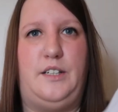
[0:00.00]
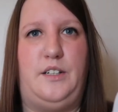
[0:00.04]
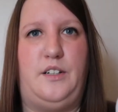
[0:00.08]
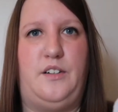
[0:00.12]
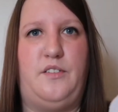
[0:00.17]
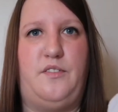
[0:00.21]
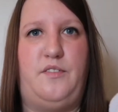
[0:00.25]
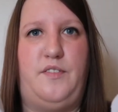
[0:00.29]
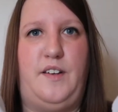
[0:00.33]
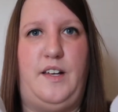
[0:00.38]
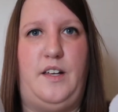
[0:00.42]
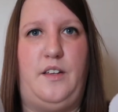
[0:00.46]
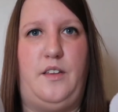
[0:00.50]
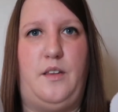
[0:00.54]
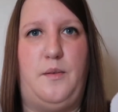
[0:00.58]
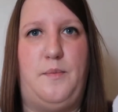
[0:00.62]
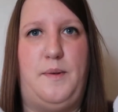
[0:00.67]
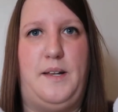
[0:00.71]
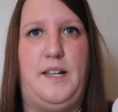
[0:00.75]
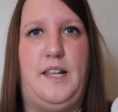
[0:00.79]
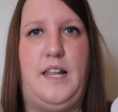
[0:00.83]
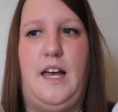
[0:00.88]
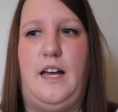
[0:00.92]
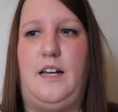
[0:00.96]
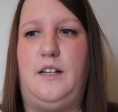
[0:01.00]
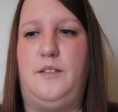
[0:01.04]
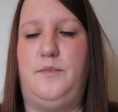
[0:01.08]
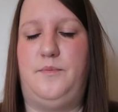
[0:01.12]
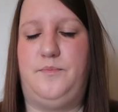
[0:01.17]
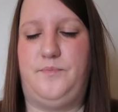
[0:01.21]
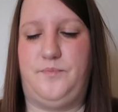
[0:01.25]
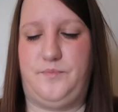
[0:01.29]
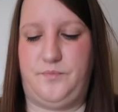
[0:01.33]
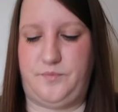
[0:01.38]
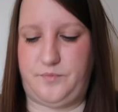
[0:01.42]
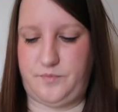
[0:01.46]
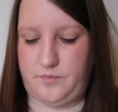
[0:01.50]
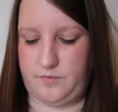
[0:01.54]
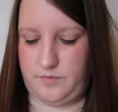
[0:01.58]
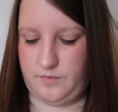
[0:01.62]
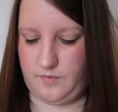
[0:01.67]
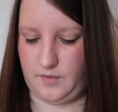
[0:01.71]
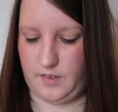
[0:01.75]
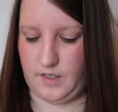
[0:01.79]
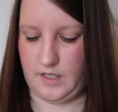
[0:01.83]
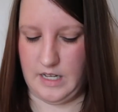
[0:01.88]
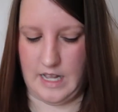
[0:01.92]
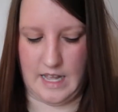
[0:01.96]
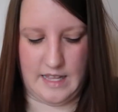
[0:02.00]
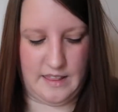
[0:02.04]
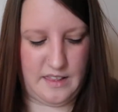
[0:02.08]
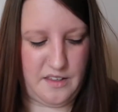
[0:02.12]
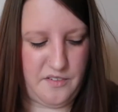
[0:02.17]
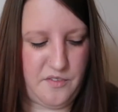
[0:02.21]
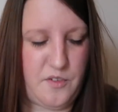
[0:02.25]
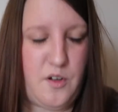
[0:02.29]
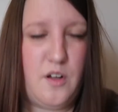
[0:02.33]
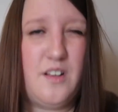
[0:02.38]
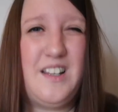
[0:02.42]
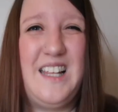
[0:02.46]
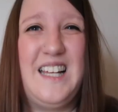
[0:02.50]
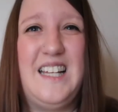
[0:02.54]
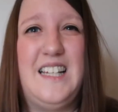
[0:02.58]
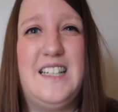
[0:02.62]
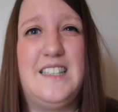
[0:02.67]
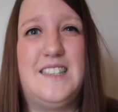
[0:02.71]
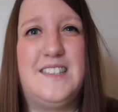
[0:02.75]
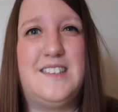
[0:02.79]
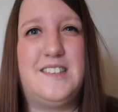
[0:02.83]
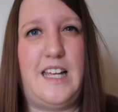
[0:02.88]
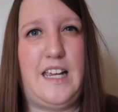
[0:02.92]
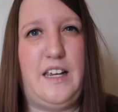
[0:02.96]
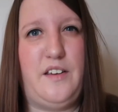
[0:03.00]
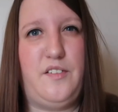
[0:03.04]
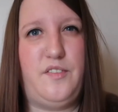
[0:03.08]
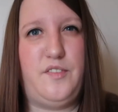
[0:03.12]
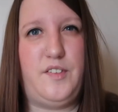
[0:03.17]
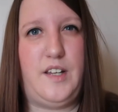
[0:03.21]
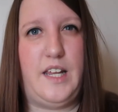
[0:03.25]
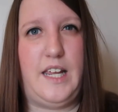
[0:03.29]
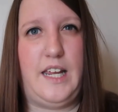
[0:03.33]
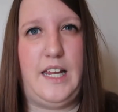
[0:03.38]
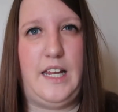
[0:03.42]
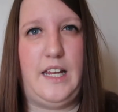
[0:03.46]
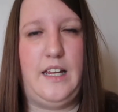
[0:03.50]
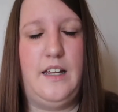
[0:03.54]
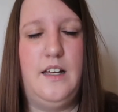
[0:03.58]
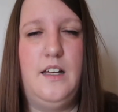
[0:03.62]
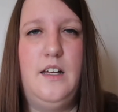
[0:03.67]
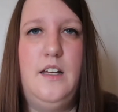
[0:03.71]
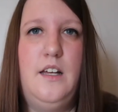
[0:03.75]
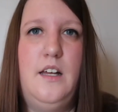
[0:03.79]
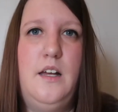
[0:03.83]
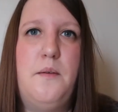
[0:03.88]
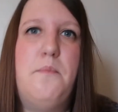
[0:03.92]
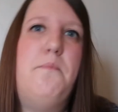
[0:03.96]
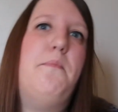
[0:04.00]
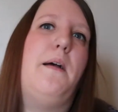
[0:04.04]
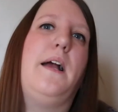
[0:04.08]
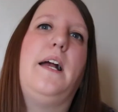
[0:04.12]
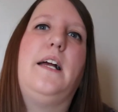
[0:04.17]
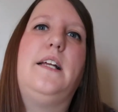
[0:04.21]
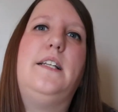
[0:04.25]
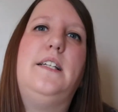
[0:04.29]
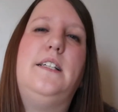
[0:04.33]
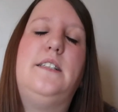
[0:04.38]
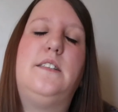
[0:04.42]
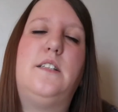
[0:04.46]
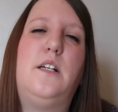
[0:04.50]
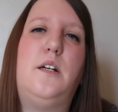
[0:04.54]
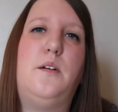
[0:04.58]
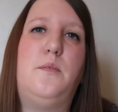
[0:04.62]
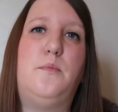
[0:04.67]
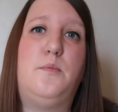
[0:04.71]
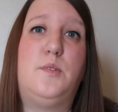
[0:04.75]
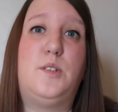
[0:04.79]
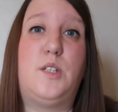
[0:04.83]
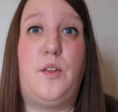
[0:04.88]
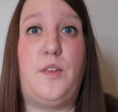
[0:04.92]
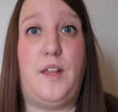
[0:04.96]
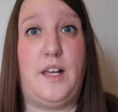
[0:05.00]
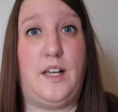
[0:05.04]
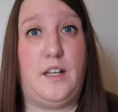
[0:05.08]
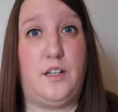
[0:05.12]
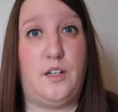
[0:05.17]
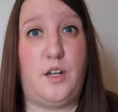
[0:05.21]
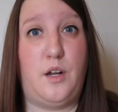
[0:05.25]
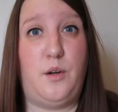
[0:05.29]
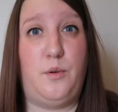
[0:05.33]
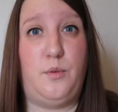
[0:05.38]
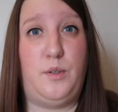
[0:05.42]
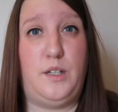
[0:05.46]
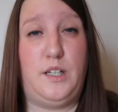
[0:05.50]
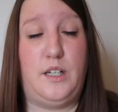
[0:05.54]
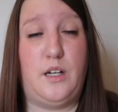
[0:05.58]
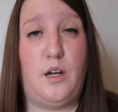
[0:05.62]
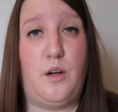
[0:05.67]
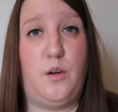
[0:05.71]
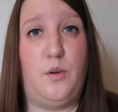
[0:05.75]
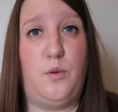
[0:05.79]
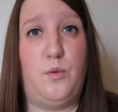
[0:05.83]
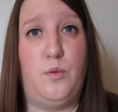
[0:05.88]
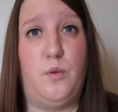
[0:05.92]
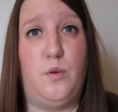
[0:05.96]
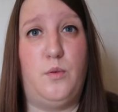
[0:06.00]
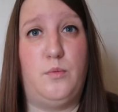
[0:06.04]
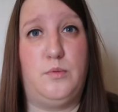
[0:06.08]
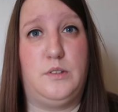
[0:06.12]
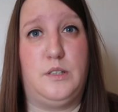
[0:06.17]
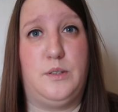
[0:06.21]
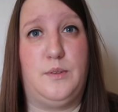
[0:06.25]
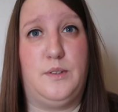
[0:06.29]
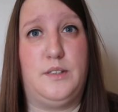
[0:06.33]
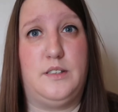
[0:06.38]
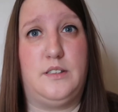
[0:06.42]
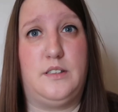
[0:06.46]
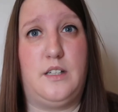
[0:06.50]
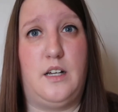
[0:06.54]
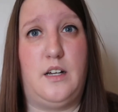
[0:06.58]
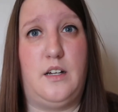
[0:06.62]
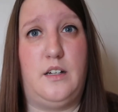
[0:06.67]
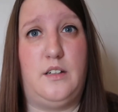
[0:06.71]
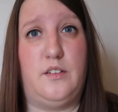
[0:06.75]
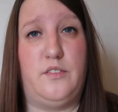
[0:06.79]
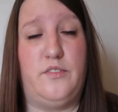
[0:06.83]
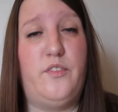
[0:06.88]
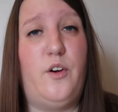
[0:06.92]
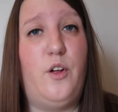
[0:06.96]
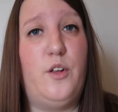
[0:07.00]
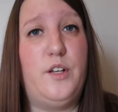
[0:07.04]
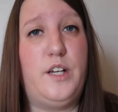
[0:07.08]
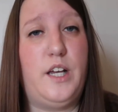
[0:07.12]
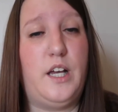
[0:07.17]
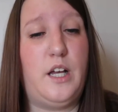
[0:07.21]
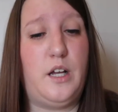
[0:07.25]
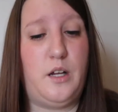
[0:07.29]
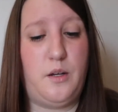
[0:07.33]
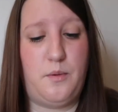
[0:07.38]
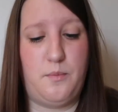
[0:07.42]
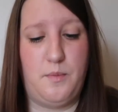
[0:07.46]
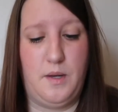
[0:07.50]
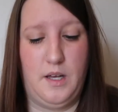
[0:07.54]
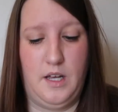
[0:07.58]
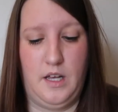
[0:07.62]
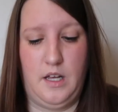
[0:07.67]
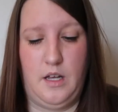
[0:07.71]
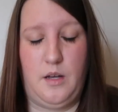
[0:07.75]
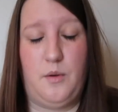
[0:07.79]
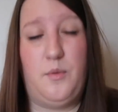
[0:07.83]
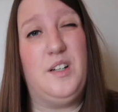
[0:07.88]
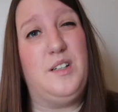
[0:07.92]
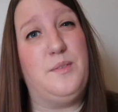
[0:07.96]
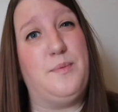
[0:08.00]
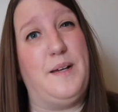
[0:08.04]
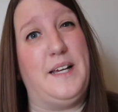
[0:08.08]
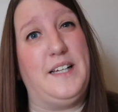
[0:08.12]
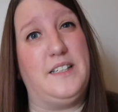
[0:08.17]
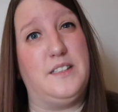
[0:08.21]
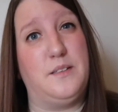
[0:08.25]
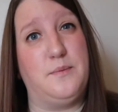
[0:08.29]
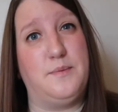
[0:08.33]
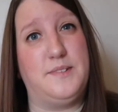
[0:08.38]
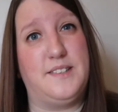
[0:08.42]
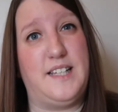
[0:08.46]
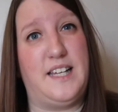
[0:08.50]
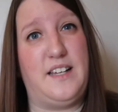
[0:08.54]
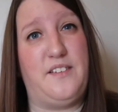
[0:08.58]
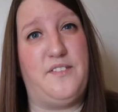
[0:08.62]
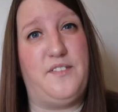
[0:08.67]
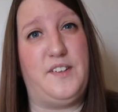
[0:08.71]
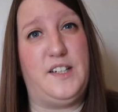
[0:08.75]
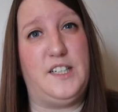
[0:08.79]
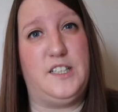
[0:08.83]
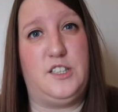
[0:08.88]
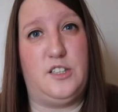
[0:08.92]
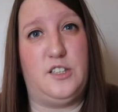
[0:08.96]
You can feel them in there, and they've got like a safety mechanism, so they can only go up to a certain volume, which makes them safe for your